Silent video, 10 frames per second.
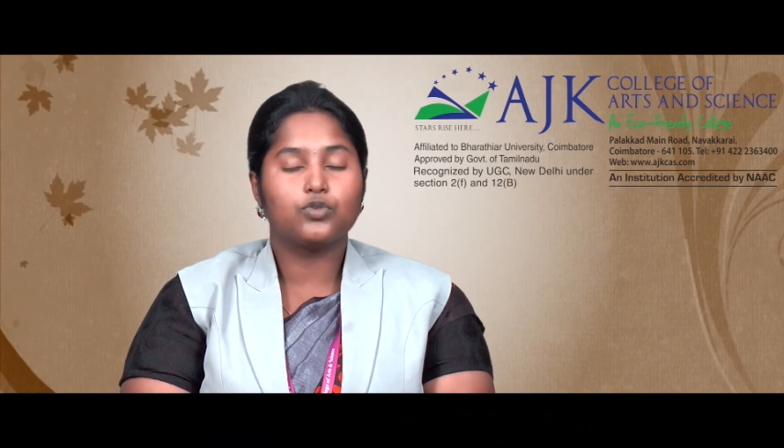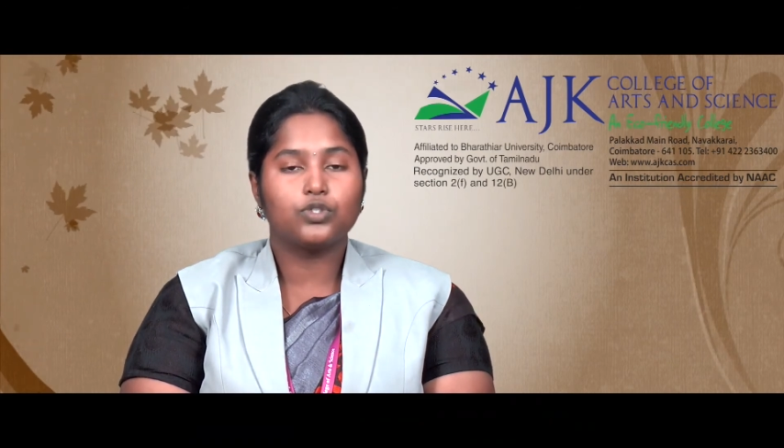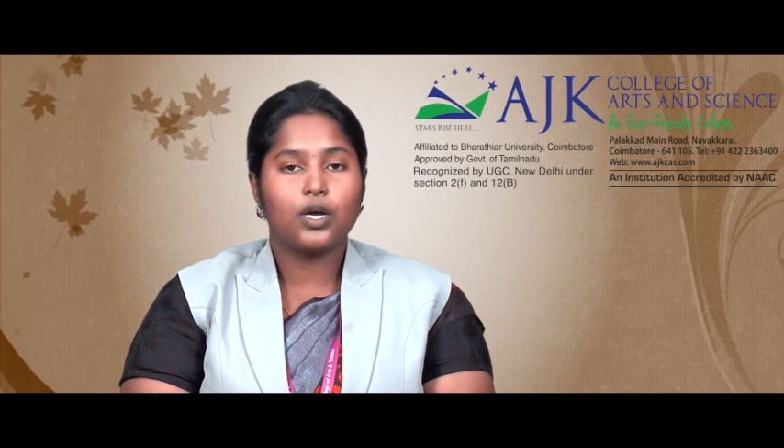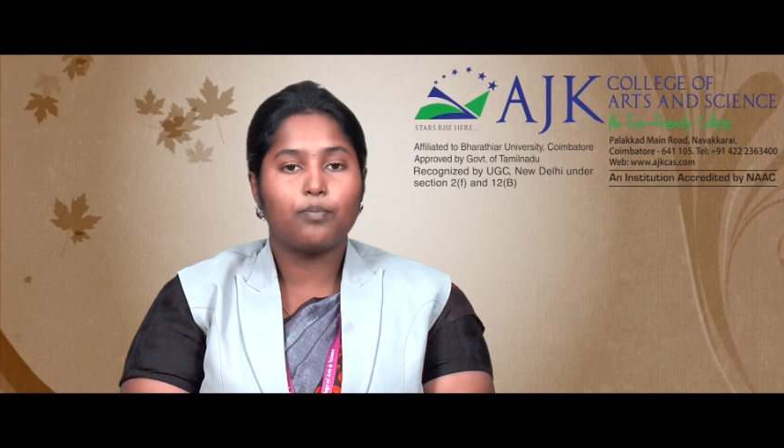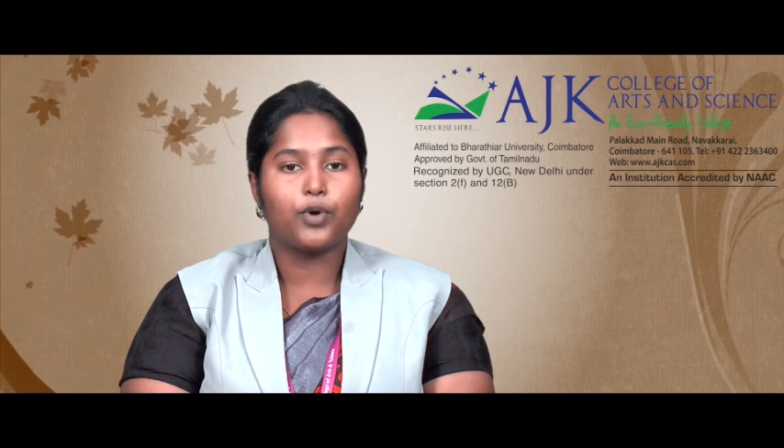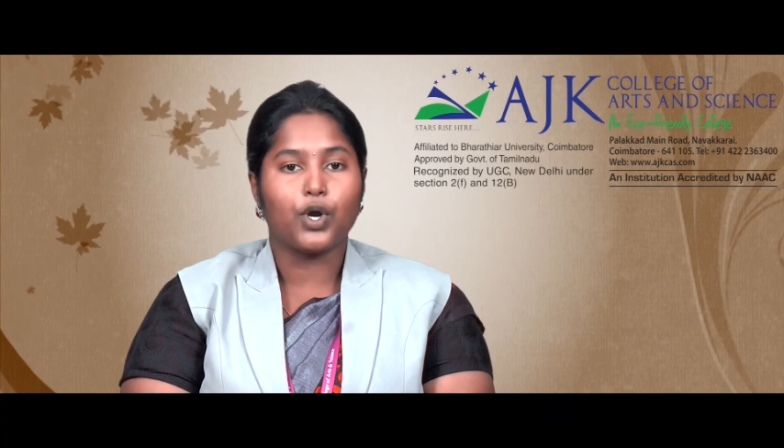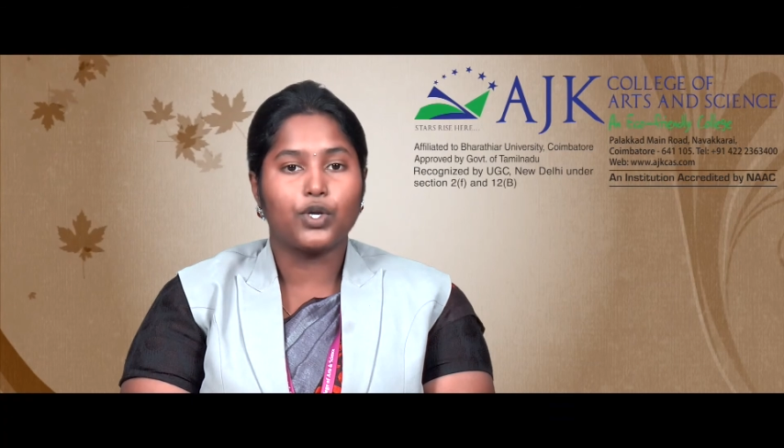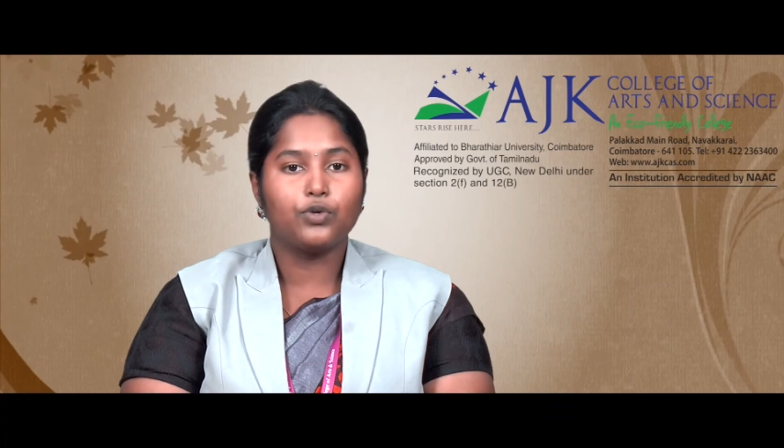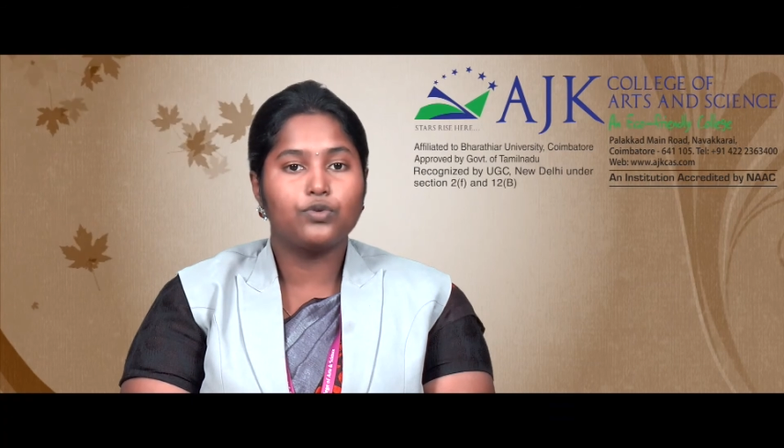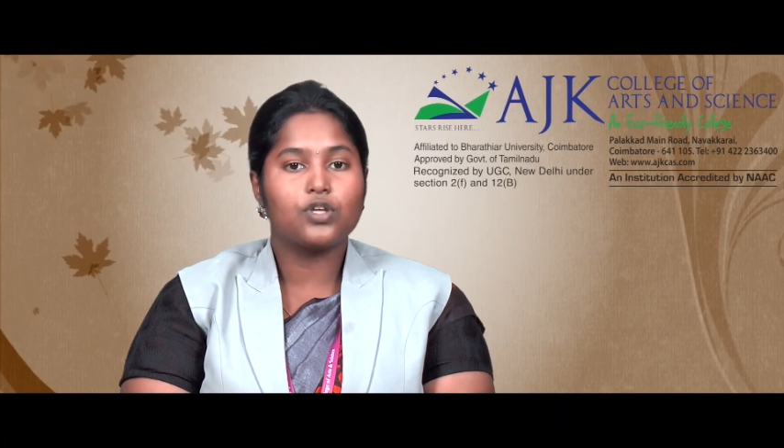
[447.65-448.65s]
to the
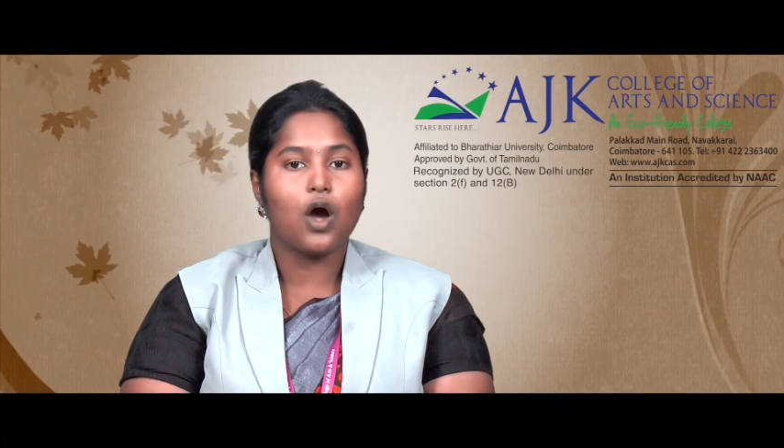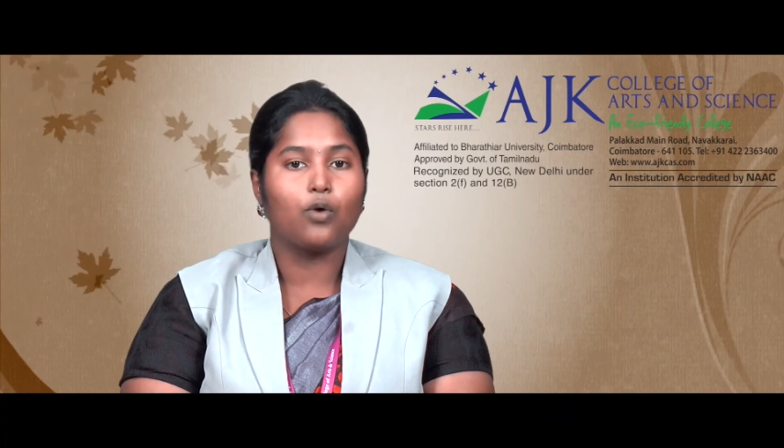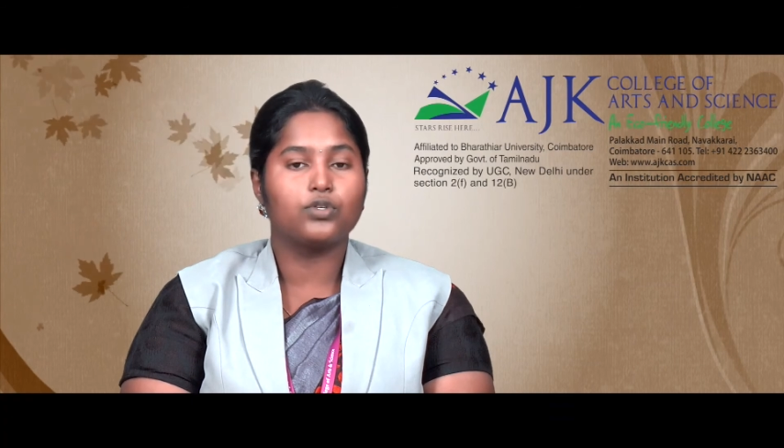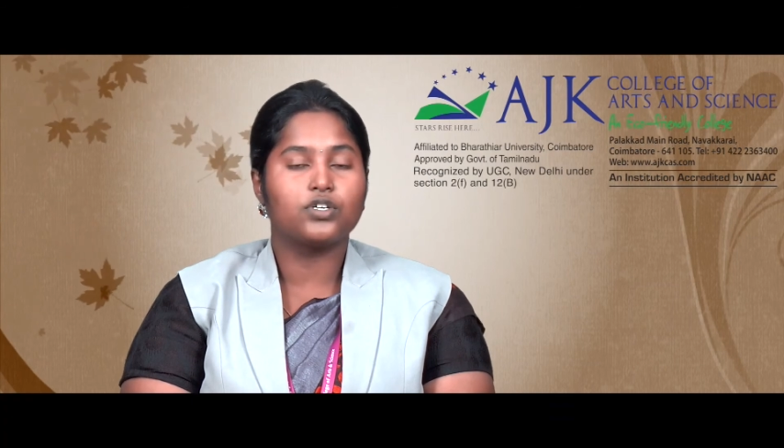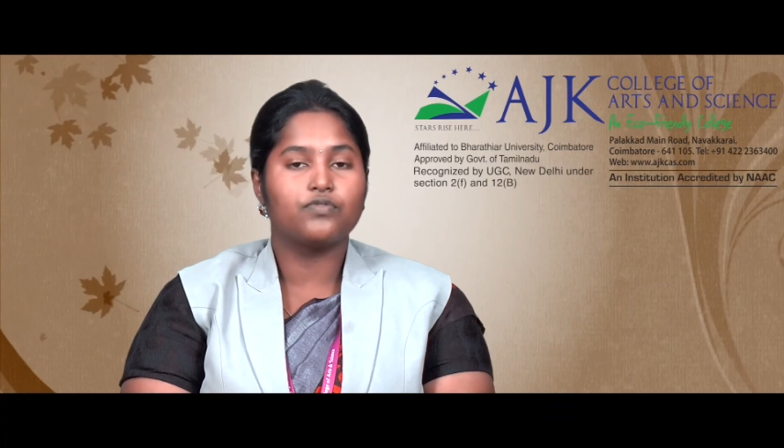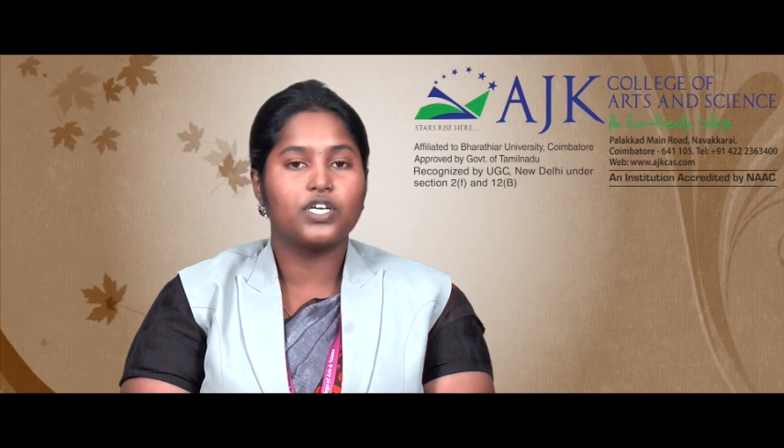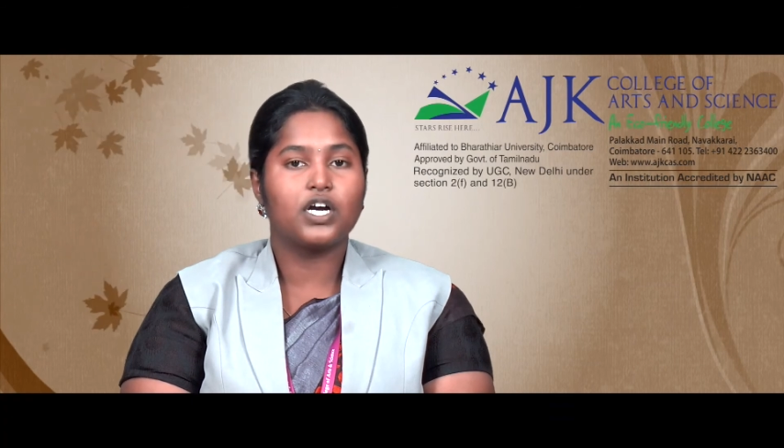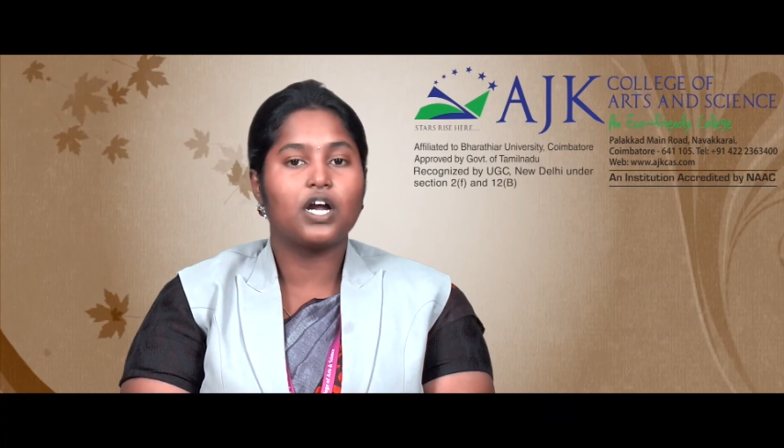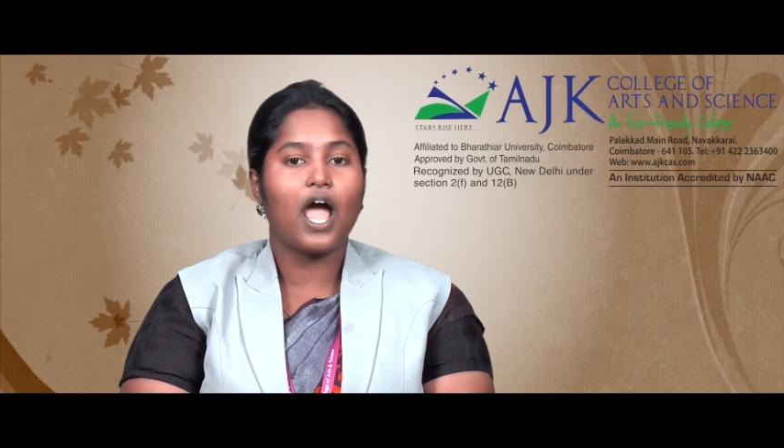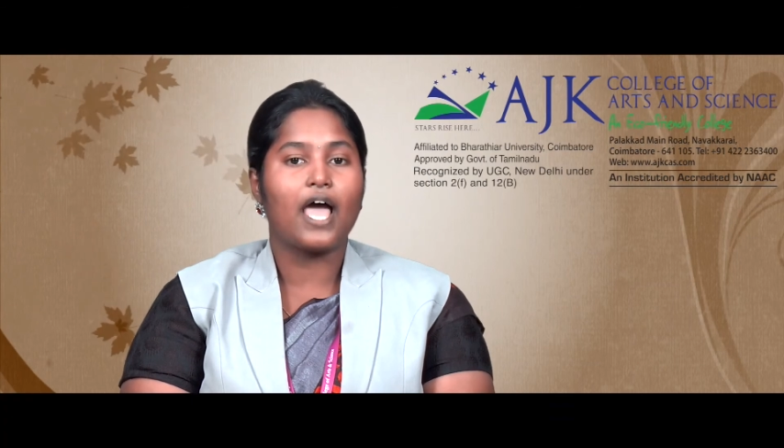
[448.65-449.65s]
produced outer wear